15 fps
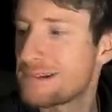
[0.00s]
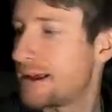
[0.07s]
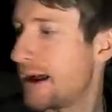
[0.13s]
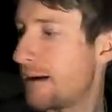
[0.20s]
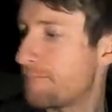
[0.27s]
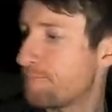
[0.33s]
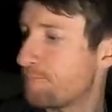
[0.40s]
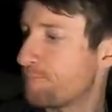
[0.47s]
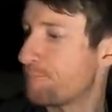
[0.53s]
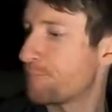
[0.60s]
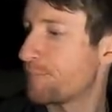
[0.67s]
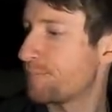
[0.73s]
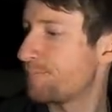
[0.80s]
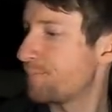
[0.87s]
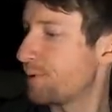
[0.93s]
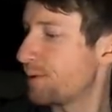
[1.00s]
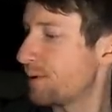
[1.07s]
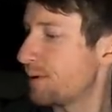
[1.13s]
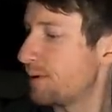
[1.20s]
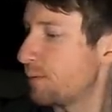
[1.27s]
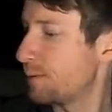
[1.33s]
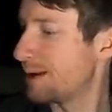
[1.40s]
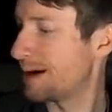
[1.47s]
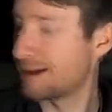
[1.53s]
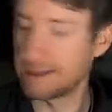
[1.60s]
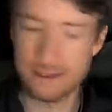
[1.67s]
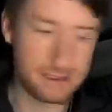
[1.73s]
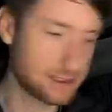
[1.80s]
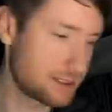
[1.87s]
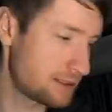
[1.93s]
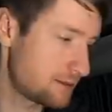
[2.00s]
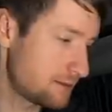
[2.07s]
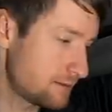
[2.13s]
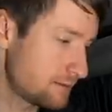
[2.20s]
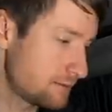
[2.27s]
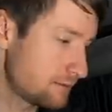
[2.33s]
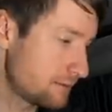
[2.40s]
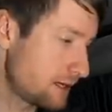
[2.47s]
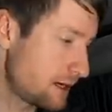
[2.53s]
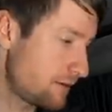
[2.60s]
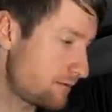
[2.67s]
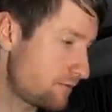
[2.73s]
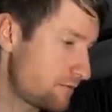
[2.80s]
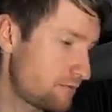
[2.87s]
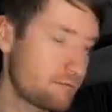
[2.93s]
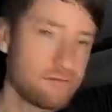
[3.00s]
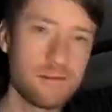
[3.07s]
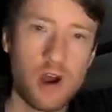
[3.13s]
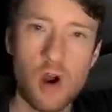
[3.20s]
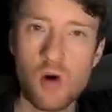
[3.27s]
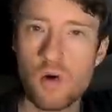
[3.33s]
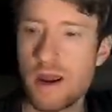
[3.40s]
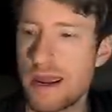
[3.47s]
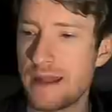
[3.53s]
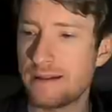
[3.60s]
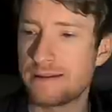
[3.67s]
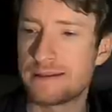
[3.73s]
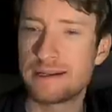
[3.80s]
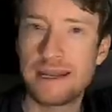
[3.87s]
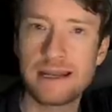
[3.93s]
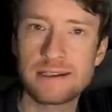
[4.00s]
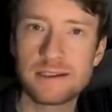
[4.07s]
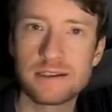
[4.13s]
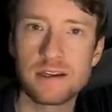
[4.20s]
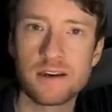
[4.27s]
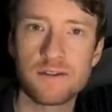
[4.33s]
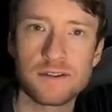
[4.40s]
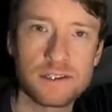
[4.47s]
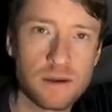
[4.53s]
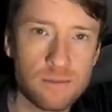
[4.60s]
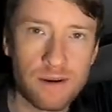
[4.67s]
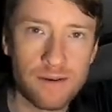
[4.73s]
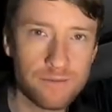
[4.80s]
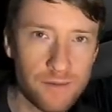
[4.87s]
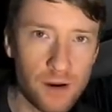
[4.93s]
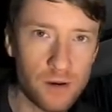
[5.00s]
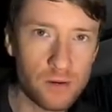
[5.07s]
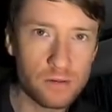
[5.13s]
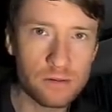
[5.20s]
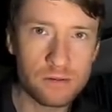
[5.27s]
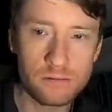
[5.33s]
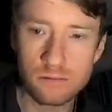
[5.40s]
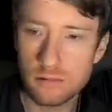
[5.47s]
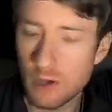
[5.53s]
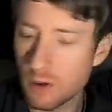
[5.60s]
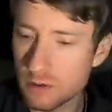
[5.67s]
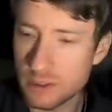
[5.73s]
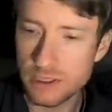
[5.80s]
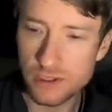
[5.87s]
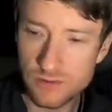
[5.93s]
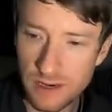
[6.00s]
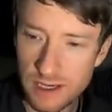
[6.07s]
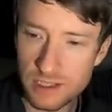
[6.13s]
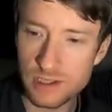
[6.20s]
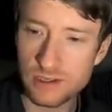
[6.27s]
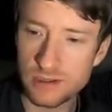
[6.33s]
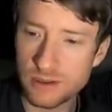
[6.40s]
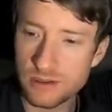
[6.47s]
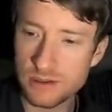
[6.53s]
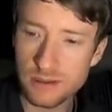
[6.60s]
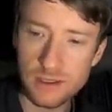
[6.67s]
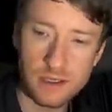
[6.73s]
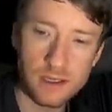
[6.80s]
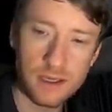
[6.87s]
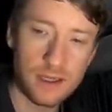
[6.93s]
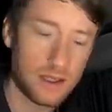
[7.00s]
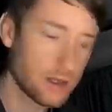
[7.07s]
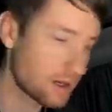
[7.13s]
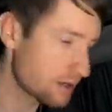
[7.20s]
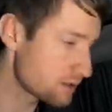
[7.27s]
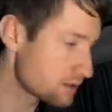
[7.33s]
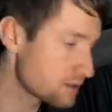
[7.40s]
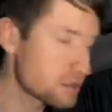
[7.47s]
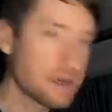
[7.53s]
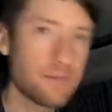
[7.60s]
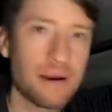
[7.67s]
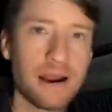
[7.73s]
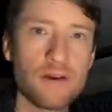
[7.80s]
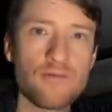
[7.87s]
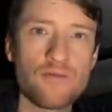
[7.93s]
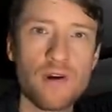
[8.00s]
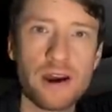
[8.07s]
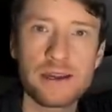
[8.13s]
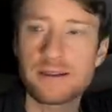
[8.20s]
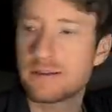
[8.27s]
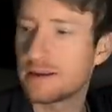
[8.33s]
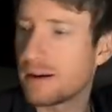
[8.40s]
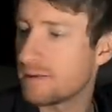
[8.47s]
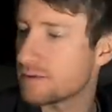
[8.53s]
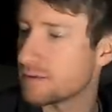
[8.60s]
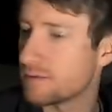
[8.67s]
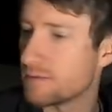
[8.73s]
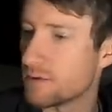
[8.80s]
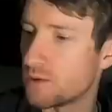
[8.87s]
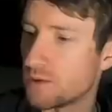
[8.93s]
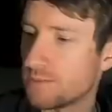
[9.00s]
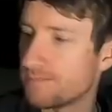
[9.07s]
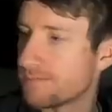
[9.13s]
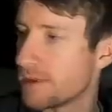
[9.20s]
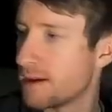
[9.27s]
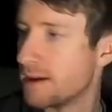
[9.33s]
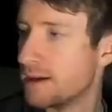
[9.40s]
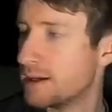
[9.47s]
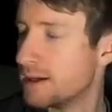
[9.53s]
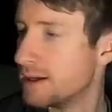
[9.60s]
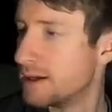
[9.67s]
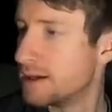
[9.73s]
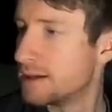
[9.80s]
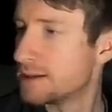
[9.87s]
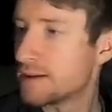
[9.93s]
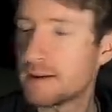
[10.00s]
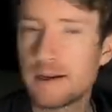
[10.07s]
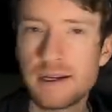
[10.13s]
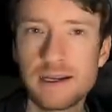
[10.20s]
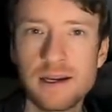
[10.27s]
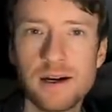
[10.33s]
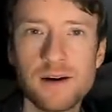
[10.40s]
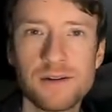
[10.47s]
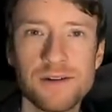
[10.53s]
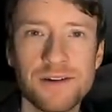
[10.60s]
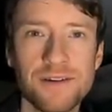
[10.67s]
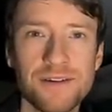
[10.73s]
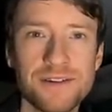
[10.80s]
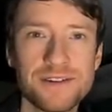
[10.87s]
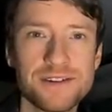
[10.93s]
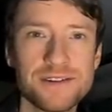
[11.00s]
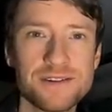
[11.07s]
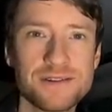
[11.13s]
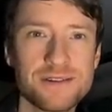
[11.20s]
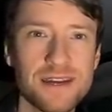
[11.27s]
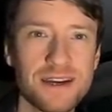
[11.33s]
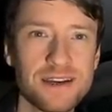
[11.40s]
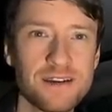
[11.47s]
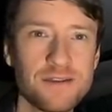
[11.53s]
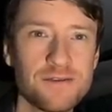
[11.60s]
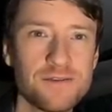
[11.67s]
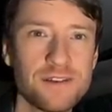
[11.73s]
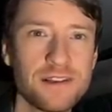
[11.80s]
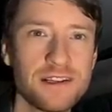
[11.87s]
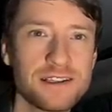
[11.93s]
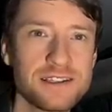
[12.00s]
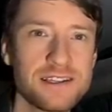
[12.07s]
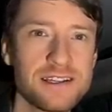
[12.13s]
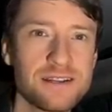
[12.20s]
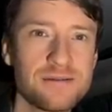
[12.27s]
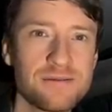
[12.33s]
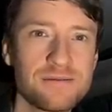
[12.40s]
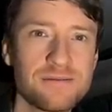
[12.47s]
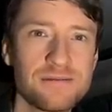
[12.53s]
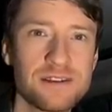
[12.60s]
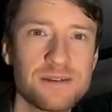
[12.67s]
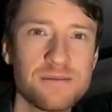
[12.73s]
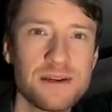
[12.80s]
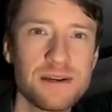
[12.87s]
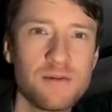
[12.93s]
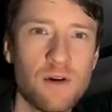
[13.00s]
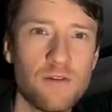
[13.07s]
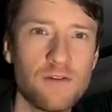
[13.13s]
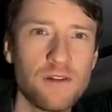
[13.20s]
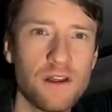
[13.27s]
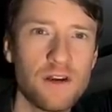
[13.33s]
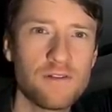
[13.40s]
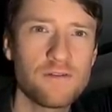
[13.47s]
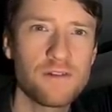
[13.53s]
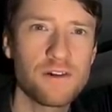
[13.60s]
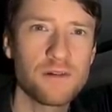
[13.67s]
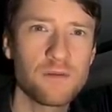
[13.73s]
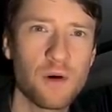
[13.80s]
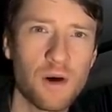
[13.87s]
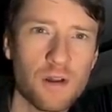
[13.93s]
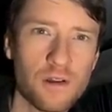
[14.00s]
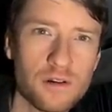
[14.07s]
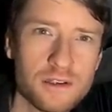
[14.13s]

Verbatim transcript: yeah, but it'll be nice to have no internet service on my phone, no distractions. I can just sit back and write and have some food. So there you go. Thank you for listening to me waffle on for what